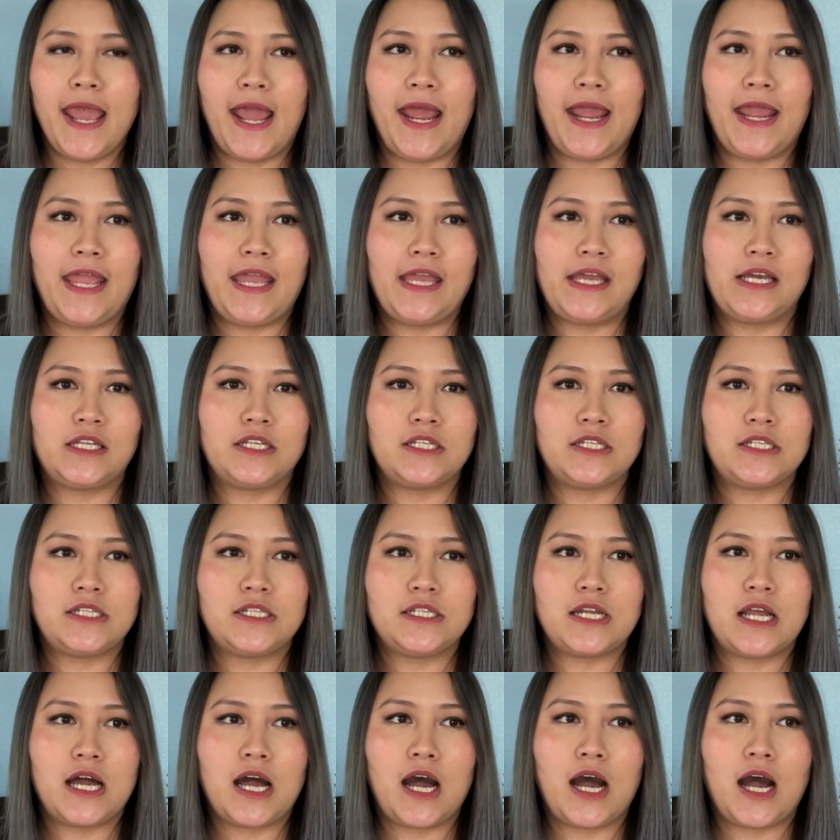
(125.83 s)
And
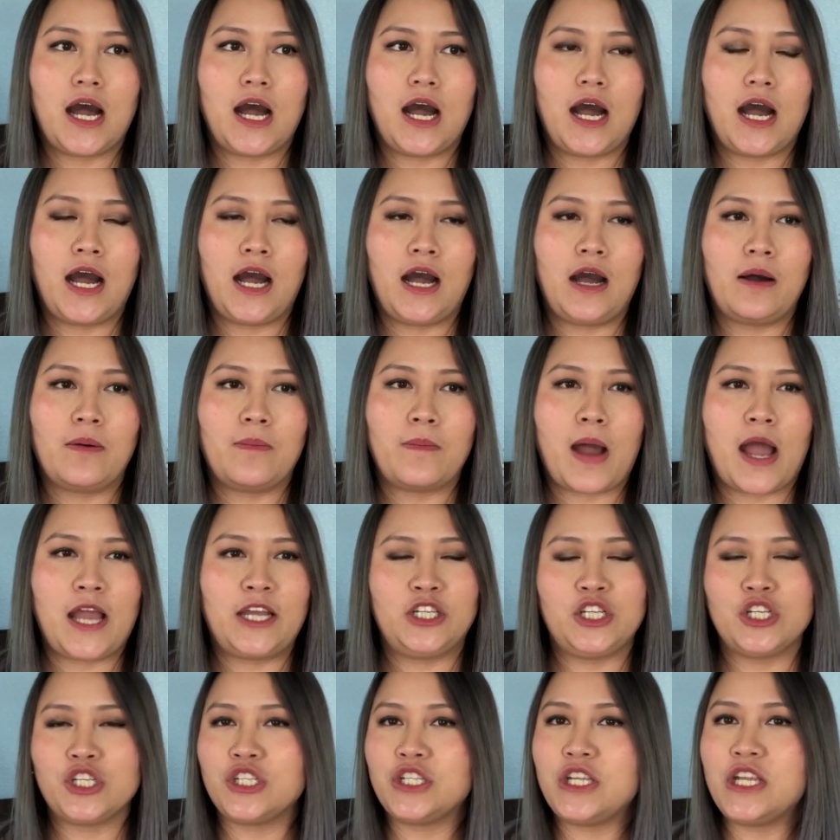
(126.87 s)
I
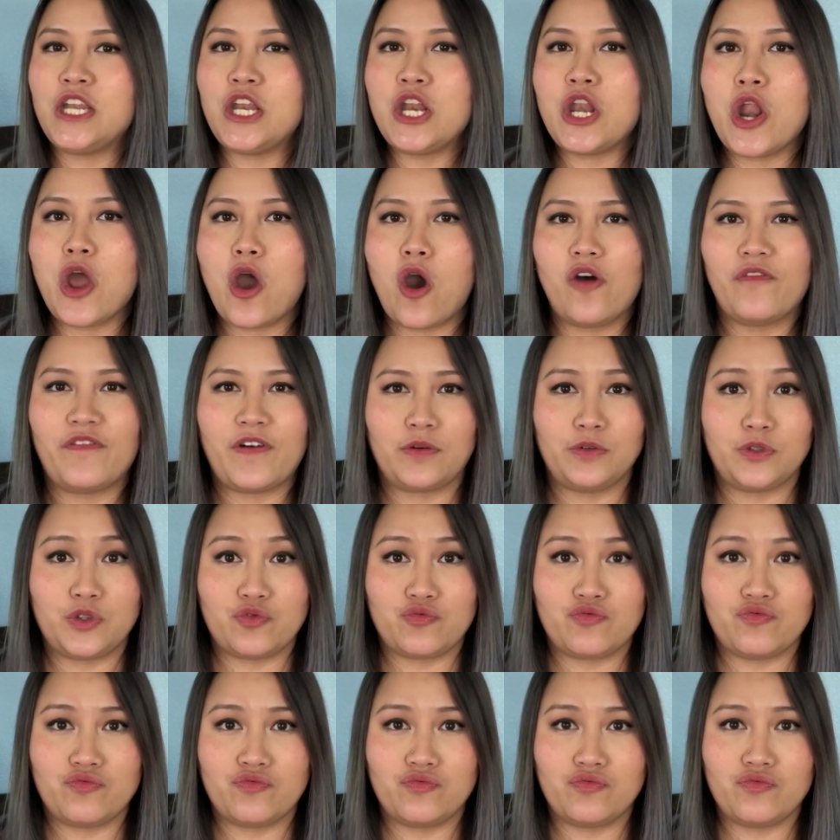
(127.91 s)
just didn't know if I
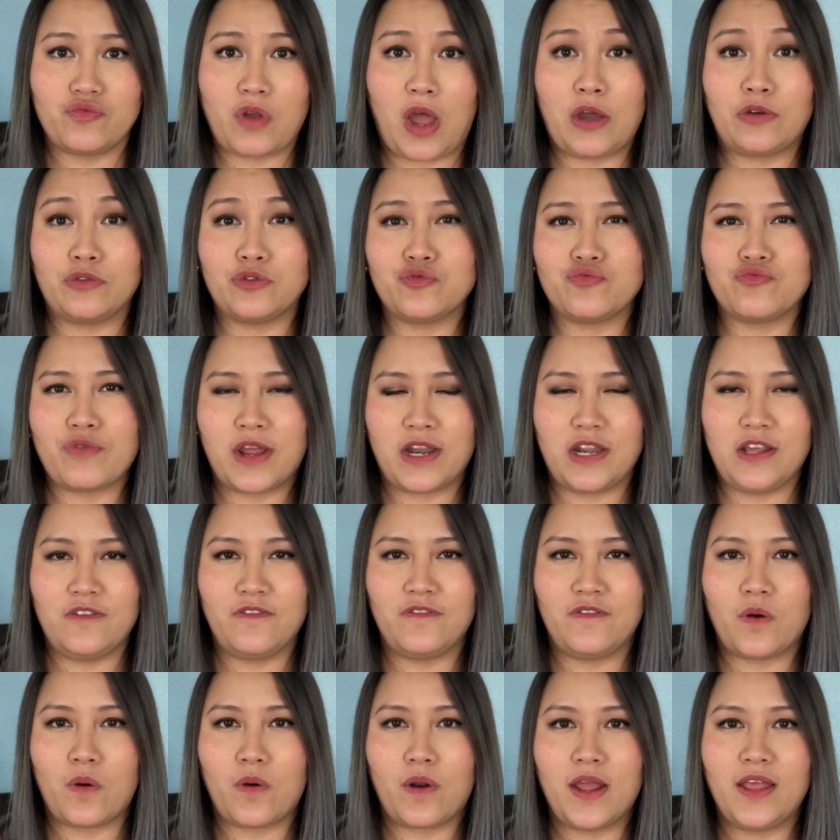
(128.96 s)
was ready
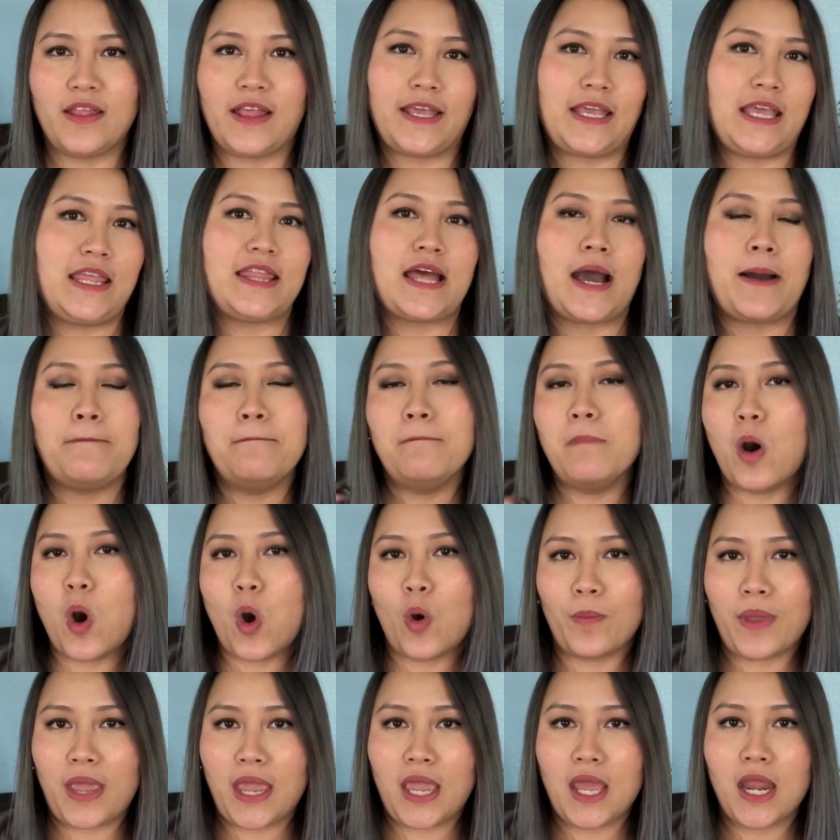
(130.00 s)
for it. Like in that
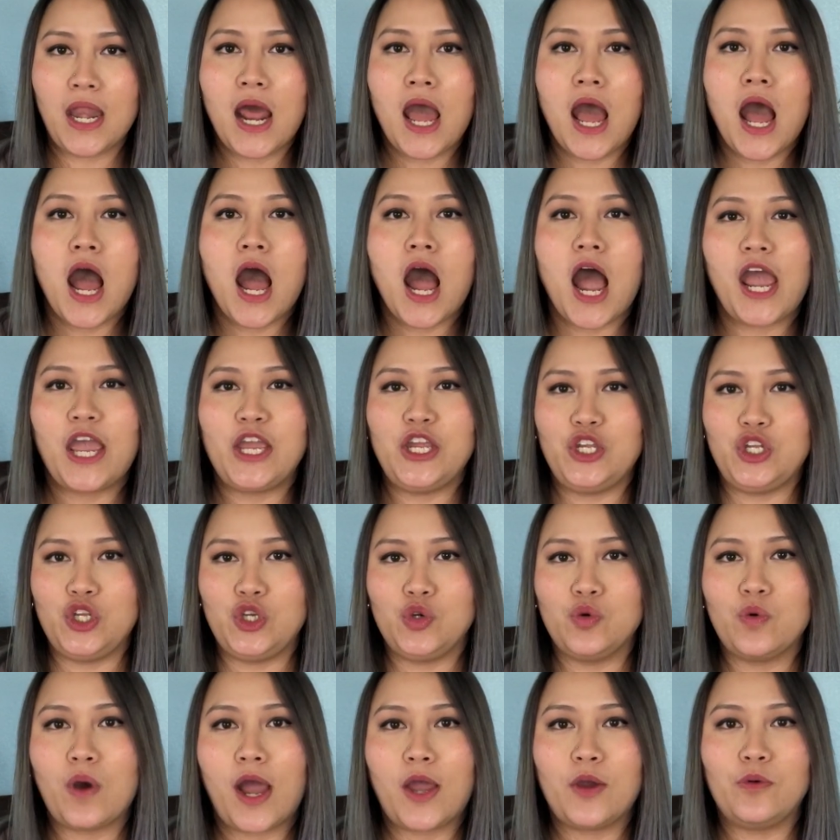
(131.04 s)
moment, I
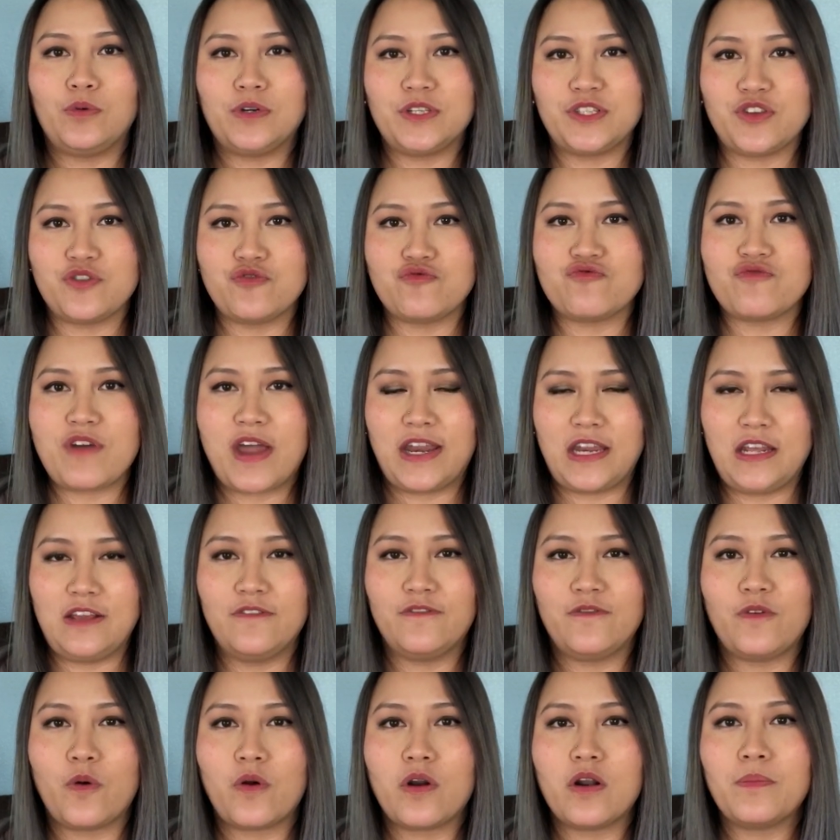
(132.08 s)
knew I wasn't ready
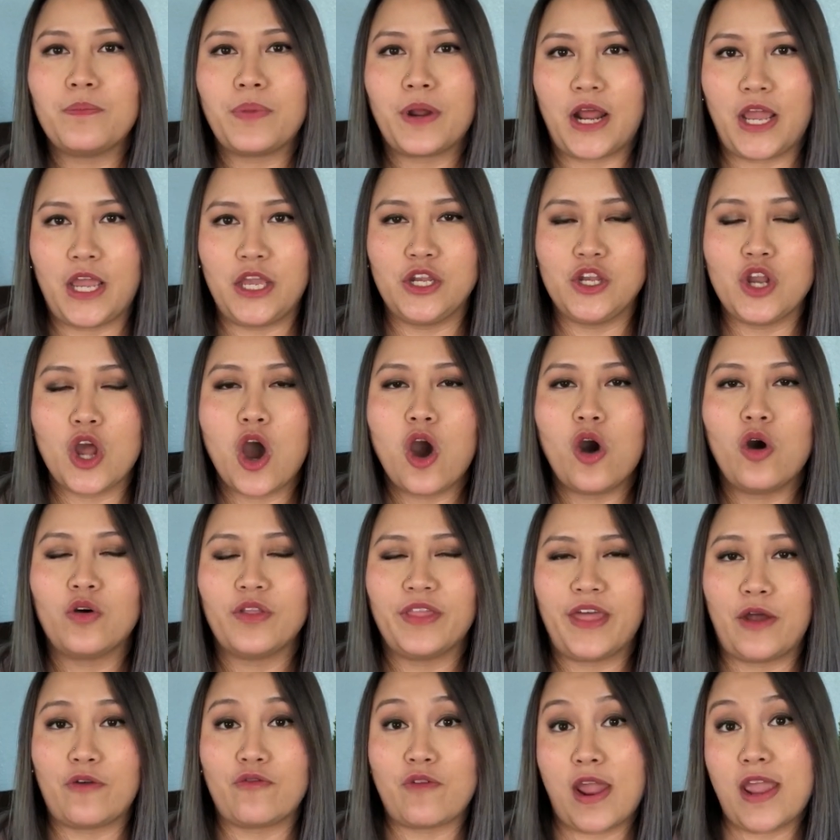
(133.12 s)
for it, but I know
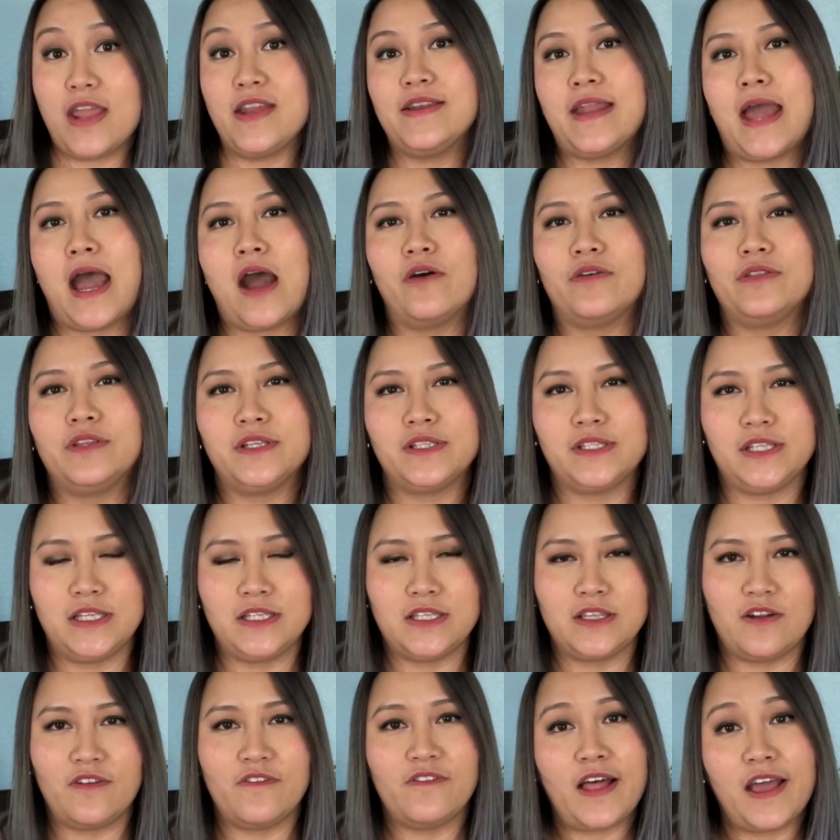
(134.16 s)
that right now in this
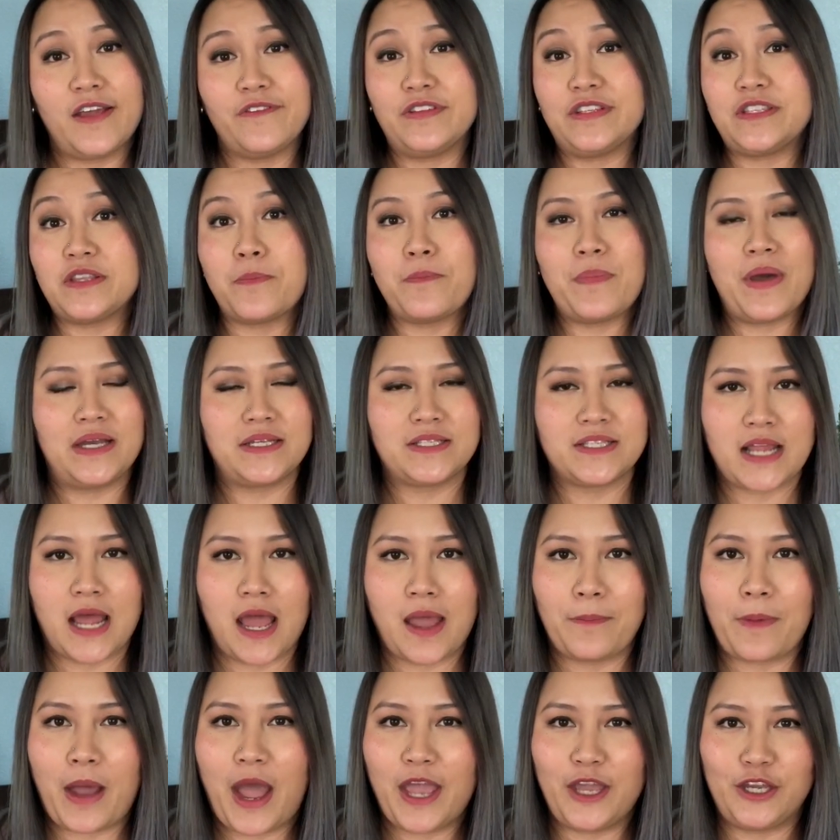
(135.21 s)
season of life is the best
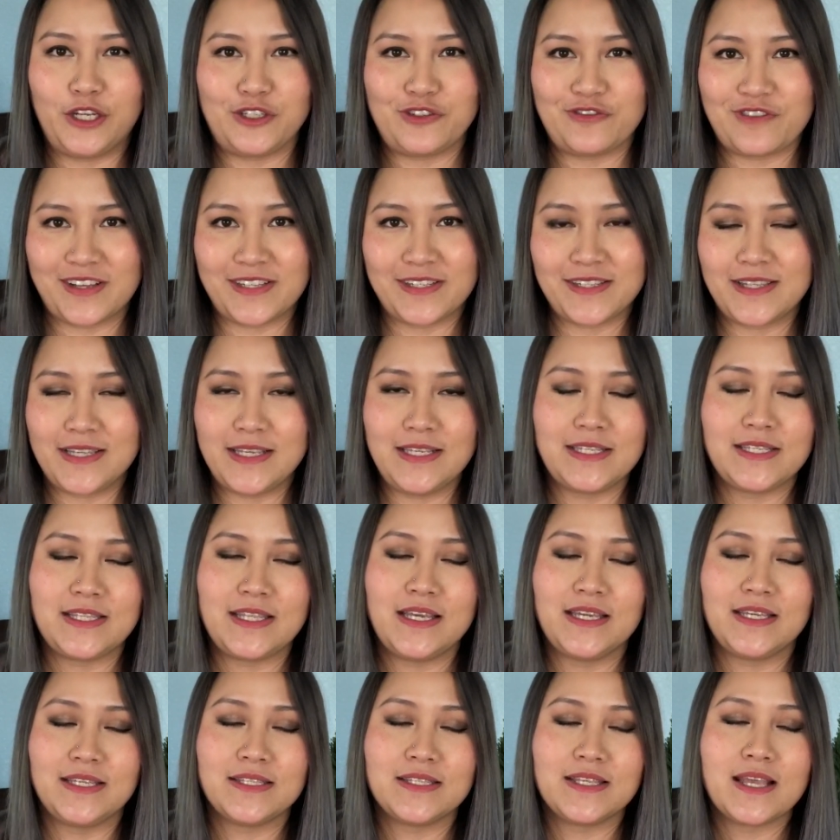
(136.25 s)
time I address these
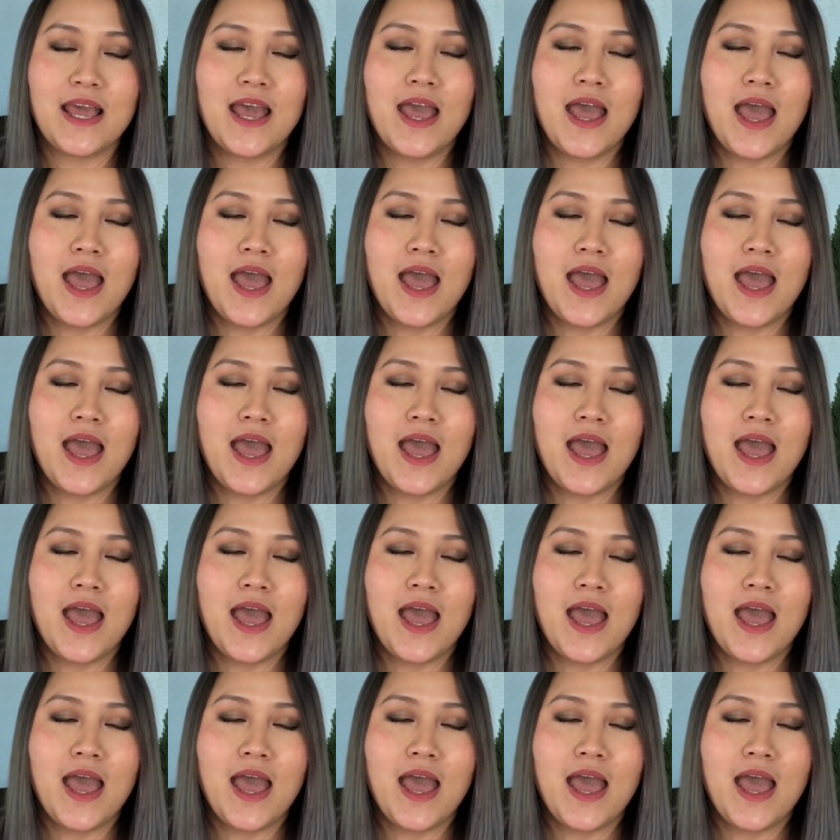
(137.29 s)
things.